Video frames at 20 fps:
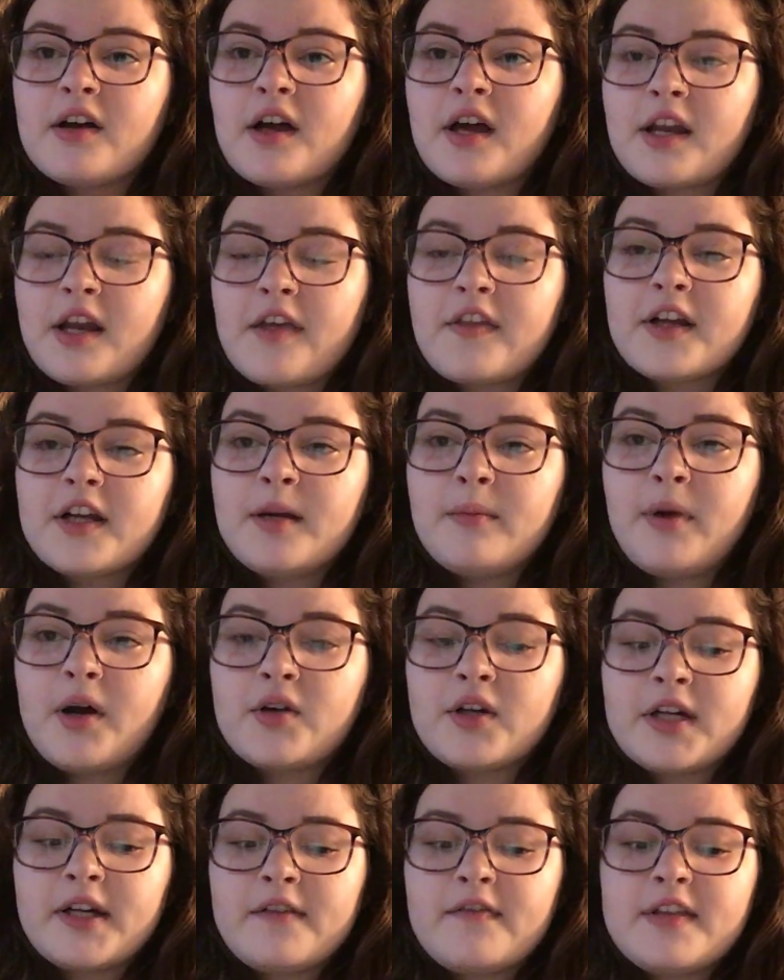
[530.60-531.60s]
Another
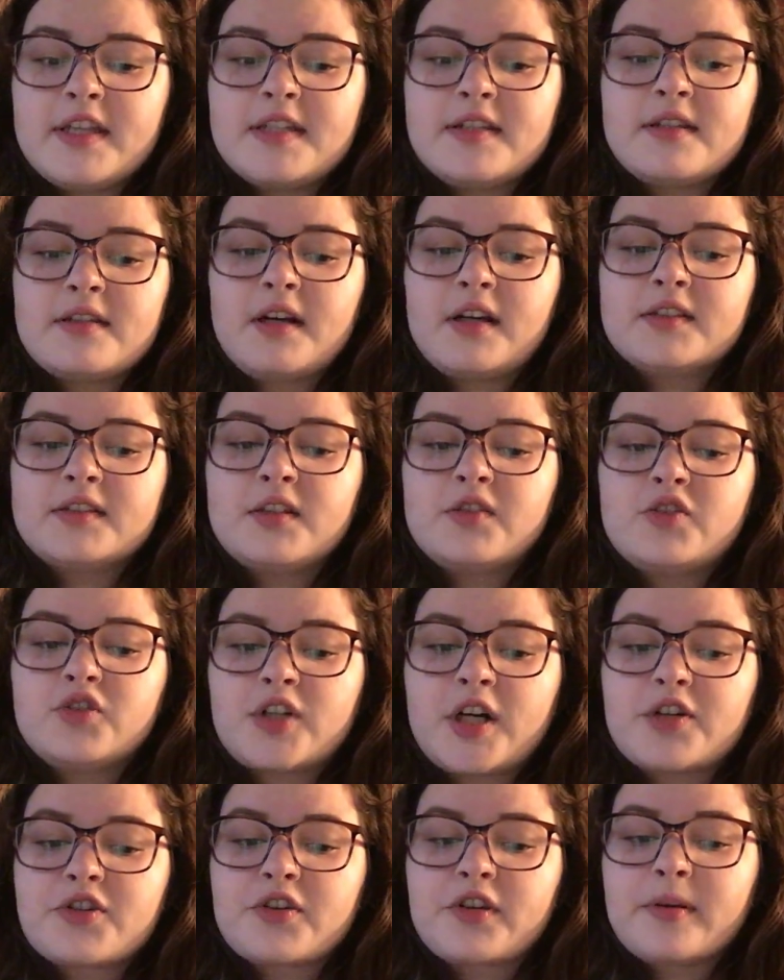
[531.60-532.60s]
component of this is also
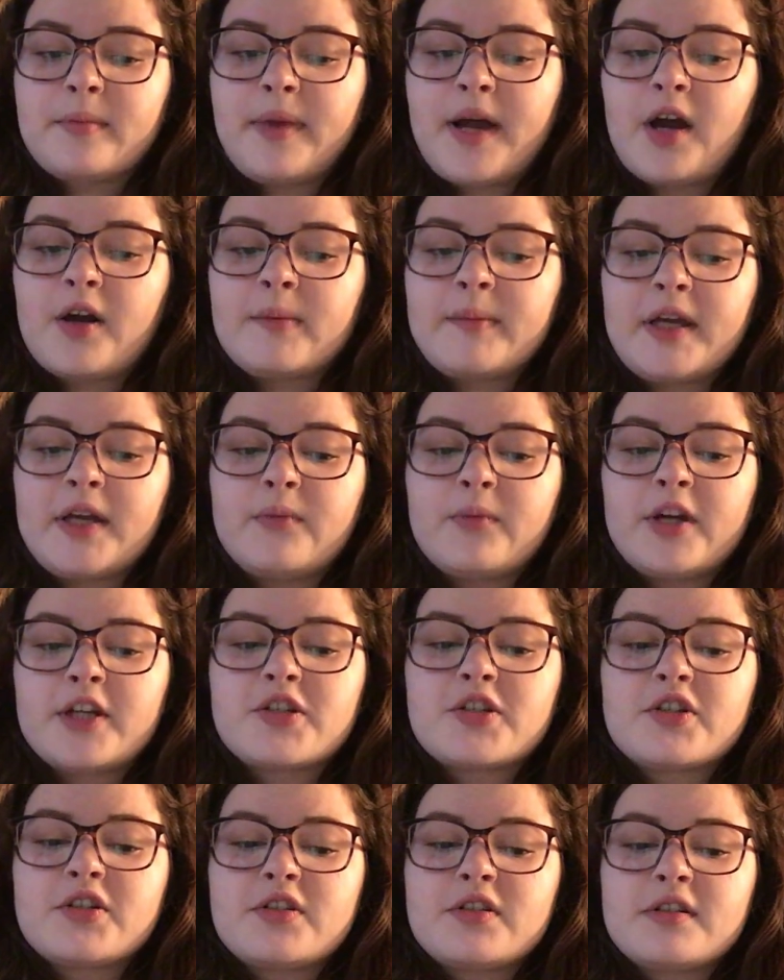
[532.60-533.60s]
structural empowerment,
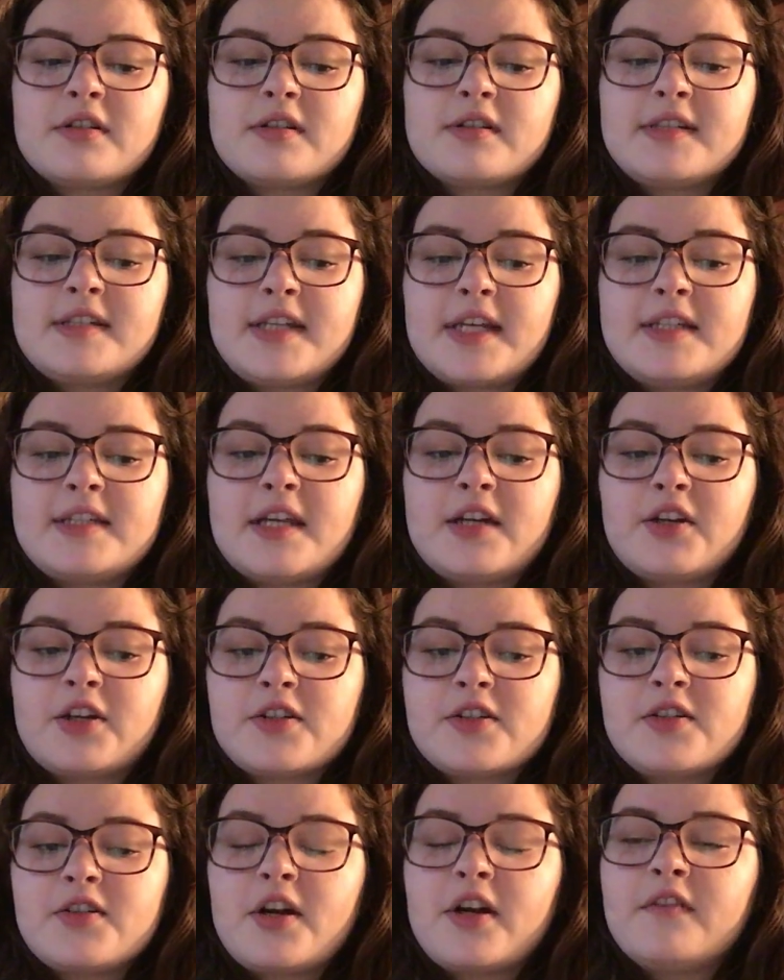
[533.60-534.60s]
which states that
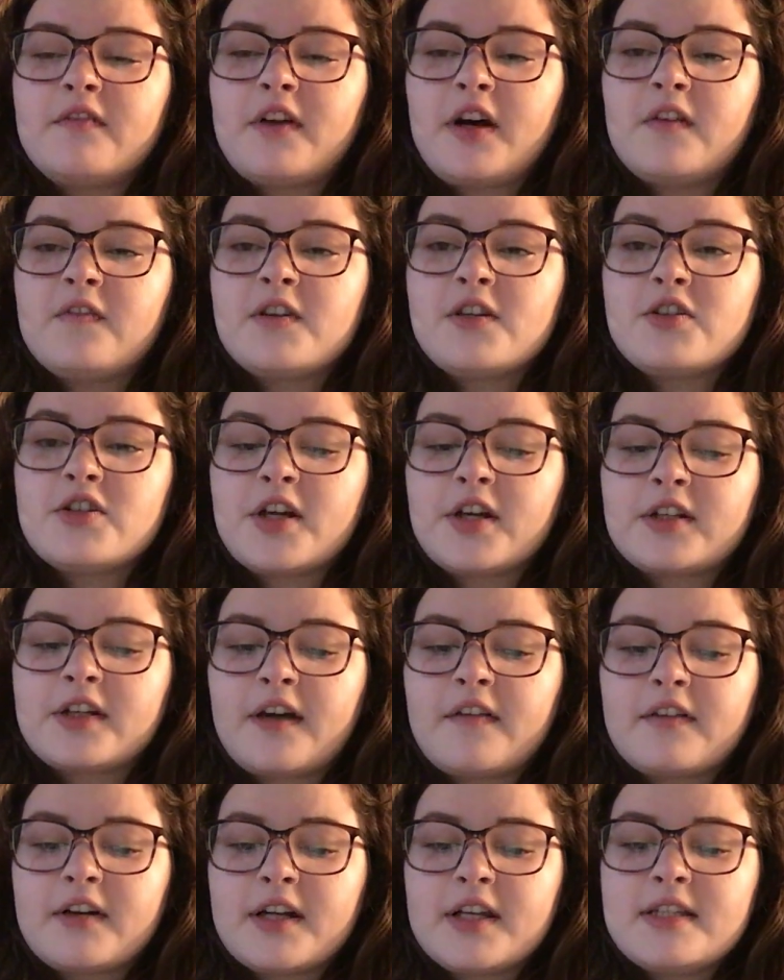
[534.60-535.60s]
nurses are involved in shared
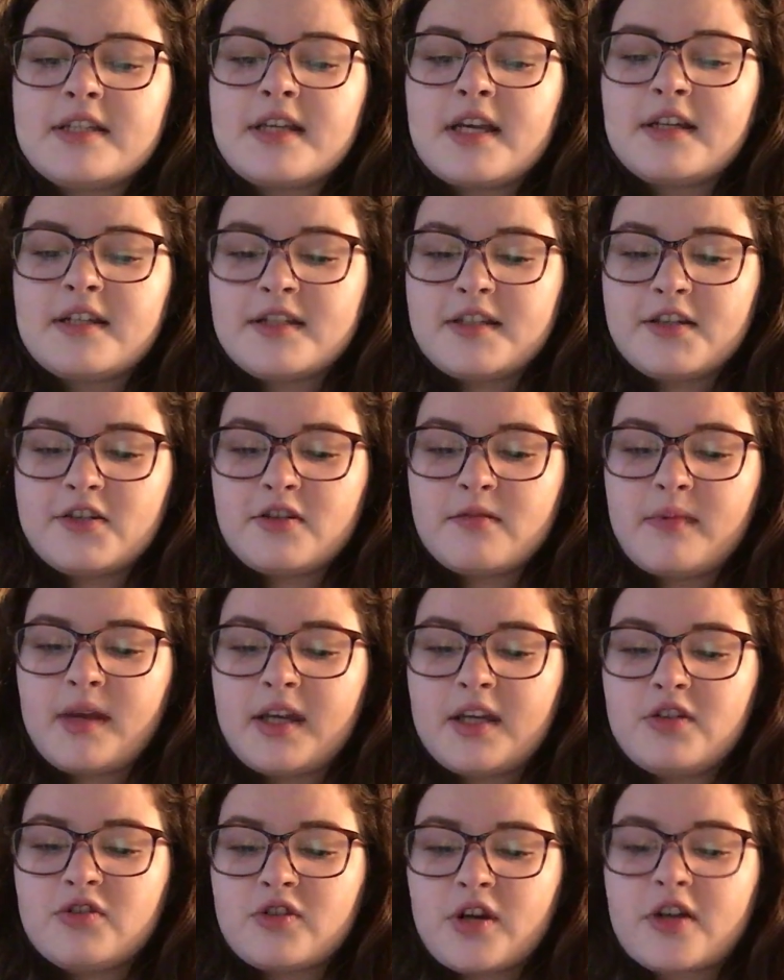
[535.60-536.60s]
governance and
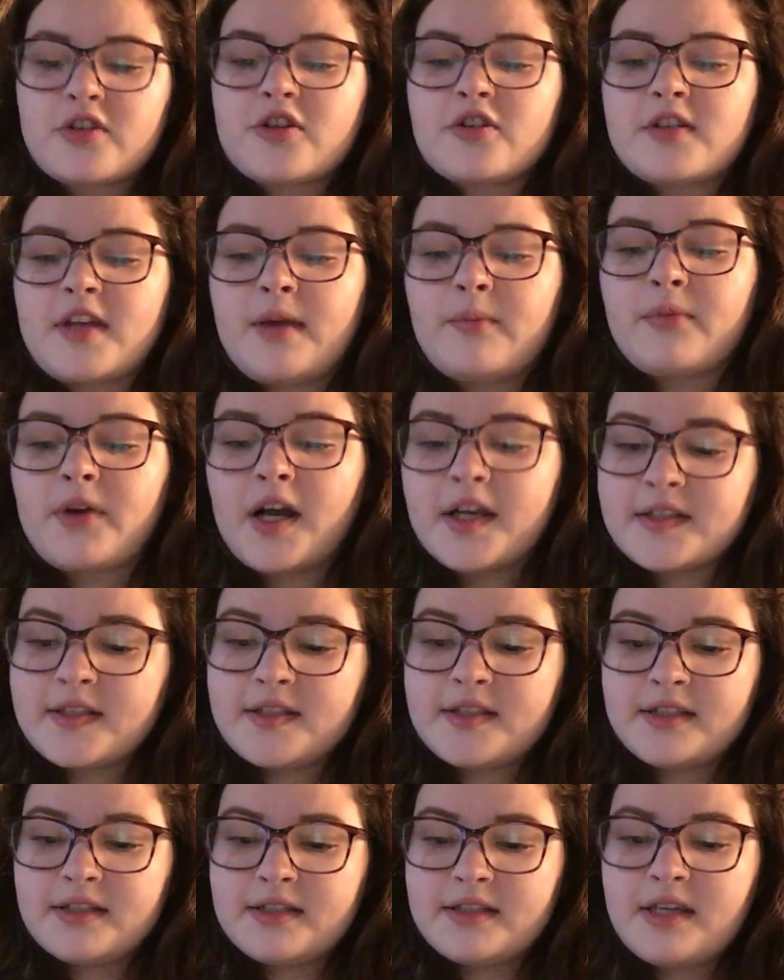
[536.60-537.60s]
decision-making structures and
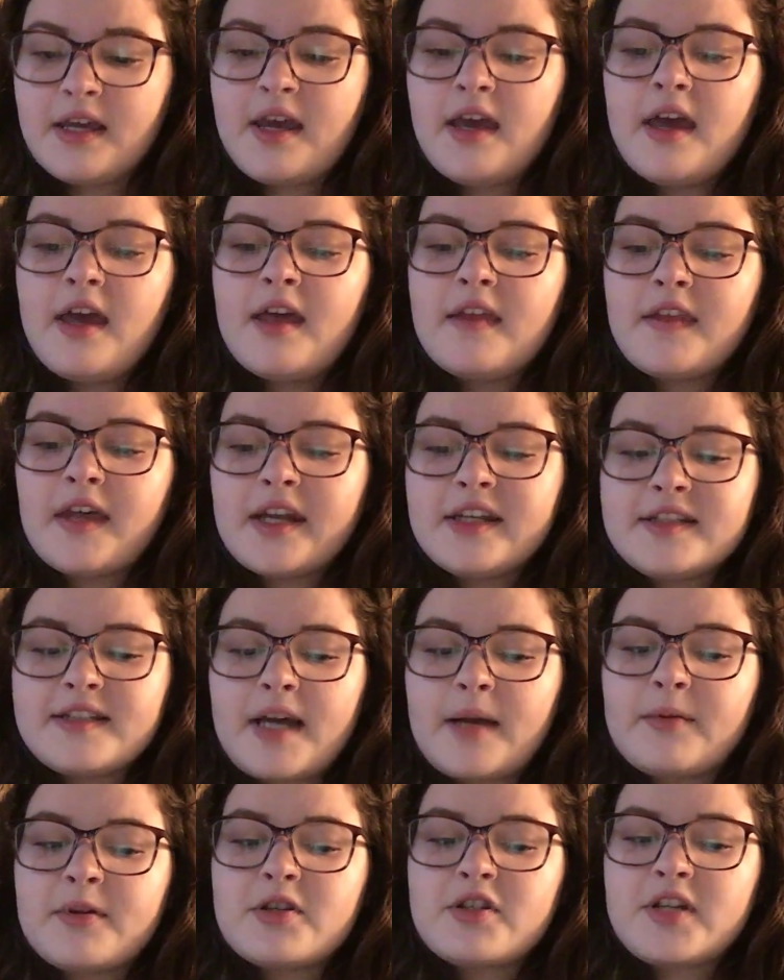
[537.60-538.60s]
processes that
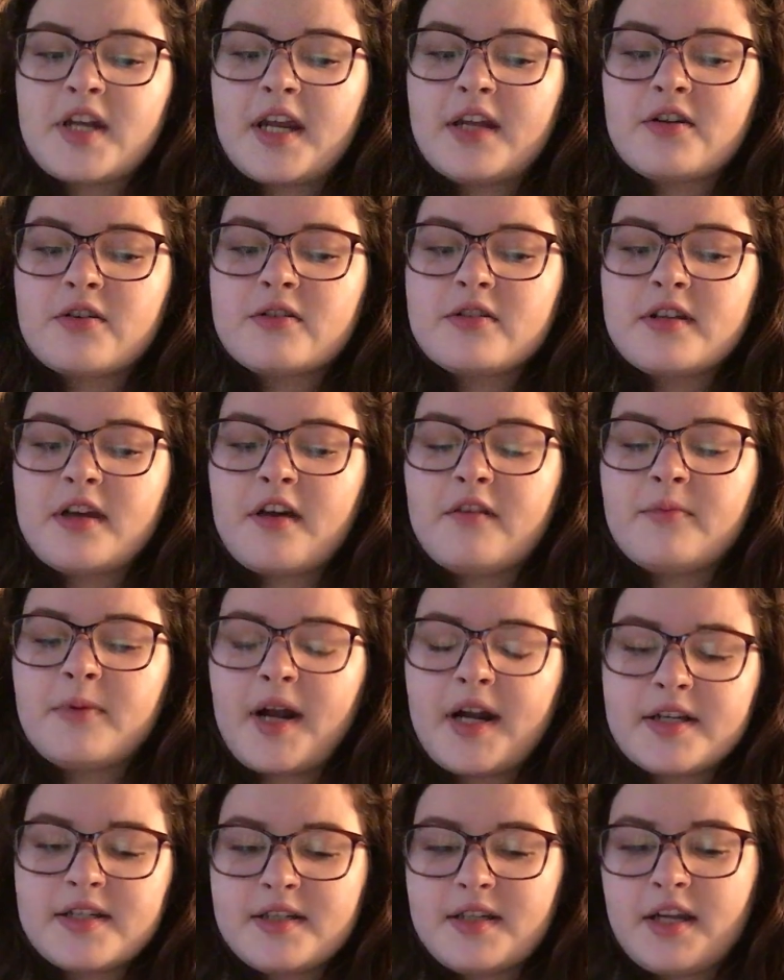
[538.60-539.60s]
establish standards of
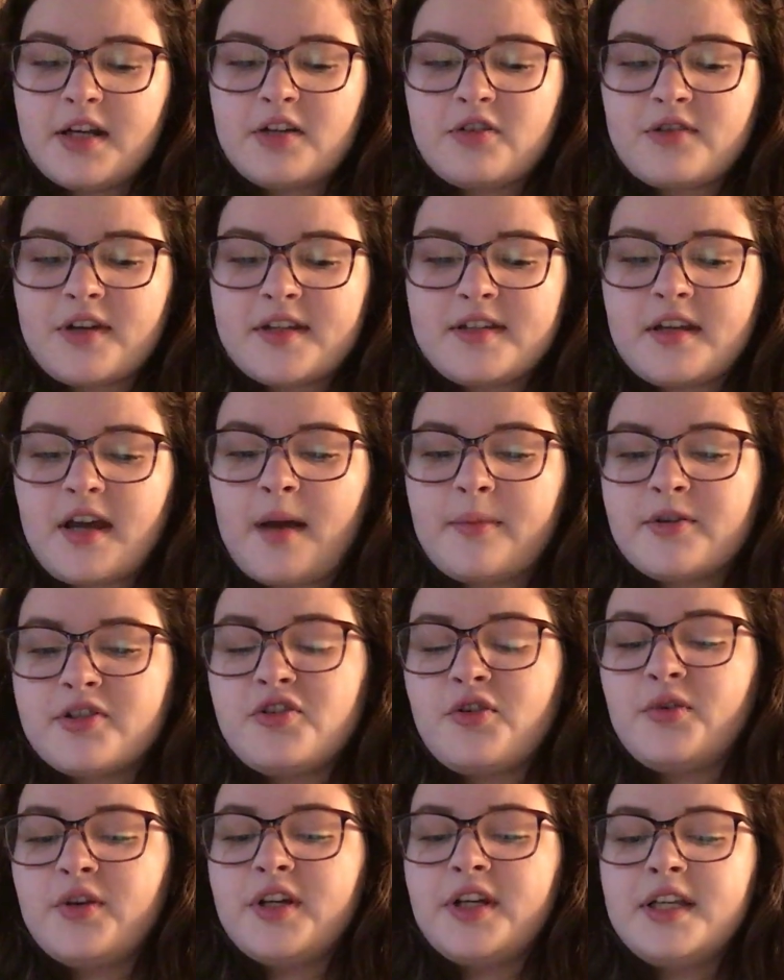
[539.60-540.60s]
practice and address
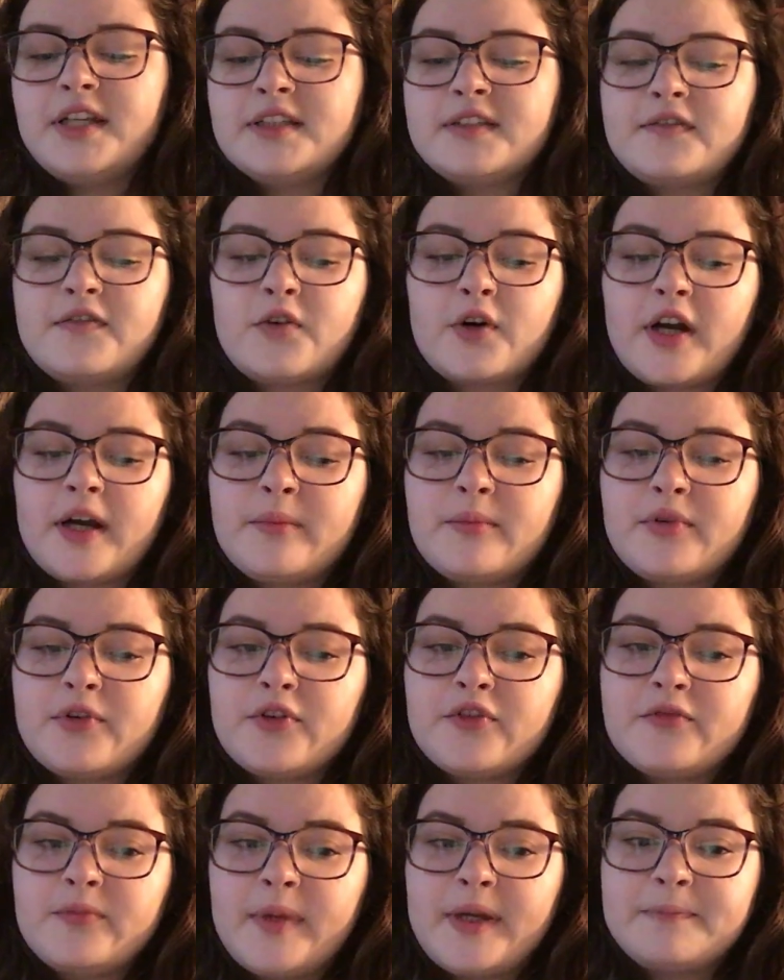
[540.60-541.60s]
opportunities for
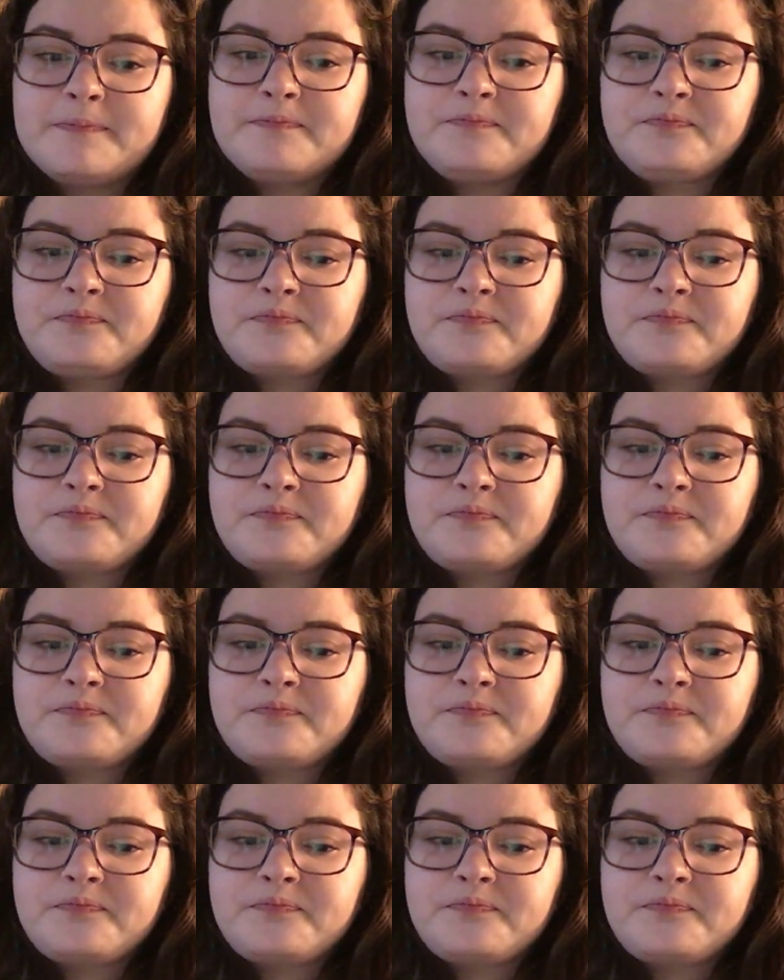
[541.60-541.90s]
improvement.